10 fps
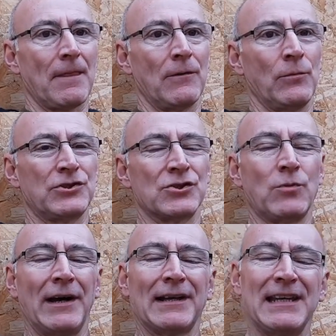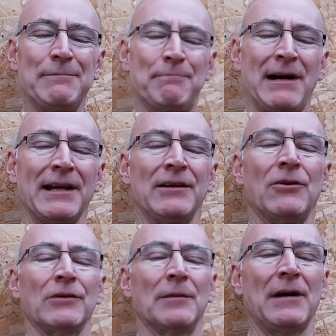which is why I keep banging
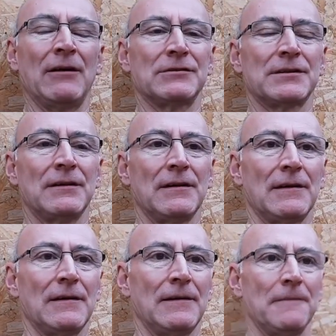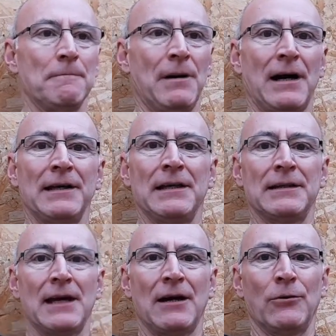on about buying
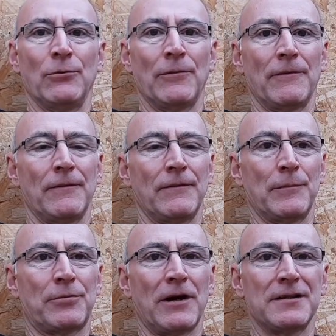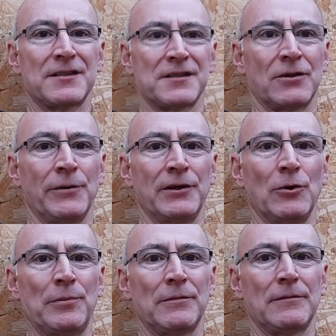now. The prices are going
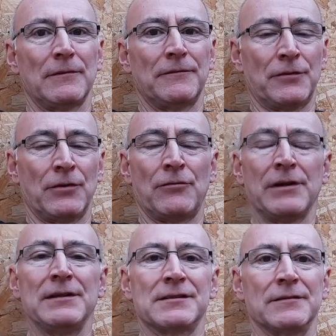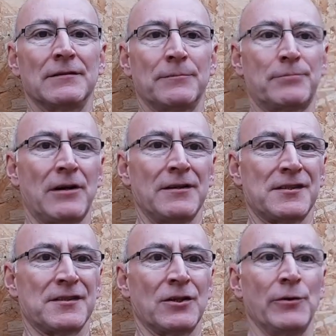up for a reason. The
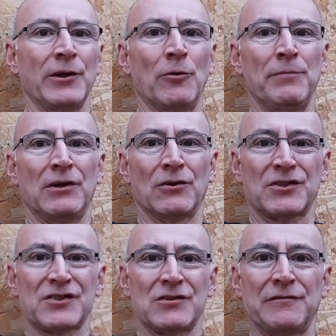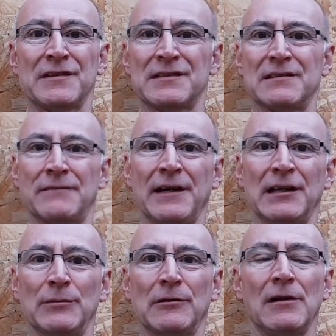prices are going up because stuff isn't
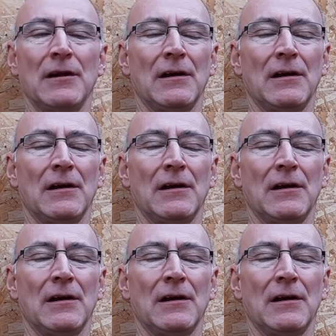available,